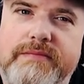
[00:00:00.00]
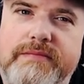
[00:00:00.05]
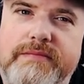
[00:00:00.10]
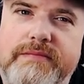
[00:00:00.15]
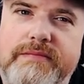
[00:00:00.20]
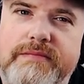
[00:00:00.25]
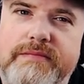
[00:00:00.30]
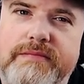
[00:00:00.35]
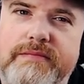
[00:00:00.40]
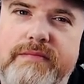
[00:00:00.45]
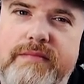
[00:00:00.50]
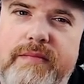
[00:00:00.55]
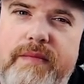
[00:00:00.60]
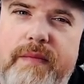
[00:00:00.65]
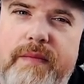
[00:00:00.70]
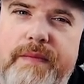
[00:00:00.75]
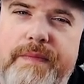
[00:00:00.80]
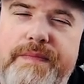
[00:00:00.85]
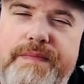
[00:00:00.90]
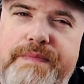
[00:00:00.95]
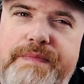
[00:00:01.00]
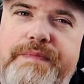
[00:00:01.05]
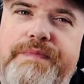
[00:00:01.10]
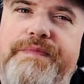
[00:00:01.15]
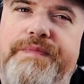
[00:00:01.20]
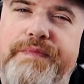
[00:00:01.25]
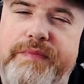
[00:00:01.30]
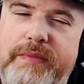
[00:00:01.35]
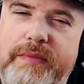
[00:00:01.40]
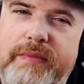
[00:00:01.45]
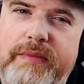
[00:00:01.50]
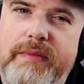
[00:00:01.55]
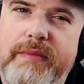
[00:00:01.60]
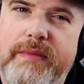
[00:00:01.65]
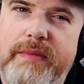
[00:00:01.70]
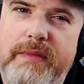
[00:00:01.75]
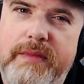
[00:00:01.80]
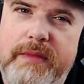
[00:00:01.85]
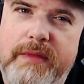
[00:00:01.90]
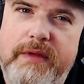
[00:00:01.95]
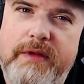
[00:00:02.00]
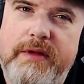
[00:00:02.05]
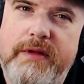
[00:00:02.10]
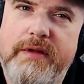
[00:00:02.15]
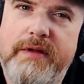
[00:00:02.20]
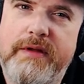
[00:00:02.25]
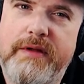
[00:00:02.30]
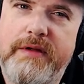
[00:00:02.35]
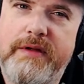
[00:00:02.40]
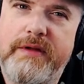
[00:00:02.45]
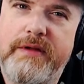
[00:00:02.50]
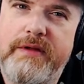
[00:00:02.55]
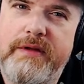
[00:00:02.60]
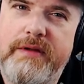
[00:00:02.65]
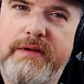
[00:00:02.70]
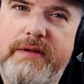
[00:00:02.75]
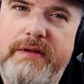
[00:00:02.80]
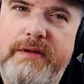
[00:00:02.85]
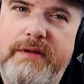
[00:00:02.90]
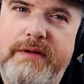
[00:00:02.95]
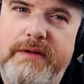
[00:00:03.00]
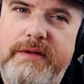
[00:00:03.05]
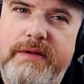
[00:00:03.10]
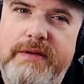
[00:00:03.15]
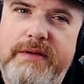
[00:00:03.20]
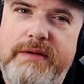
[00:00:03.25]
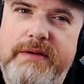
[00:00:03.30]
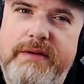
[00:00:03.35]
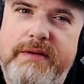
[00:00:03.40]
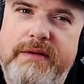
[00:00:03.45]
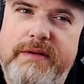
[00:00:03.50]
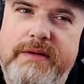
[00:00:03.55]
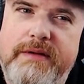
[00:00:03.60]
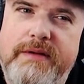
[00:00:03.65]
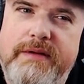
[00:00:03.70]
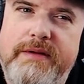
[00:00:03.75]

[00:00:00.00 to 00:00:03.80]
(not speaking)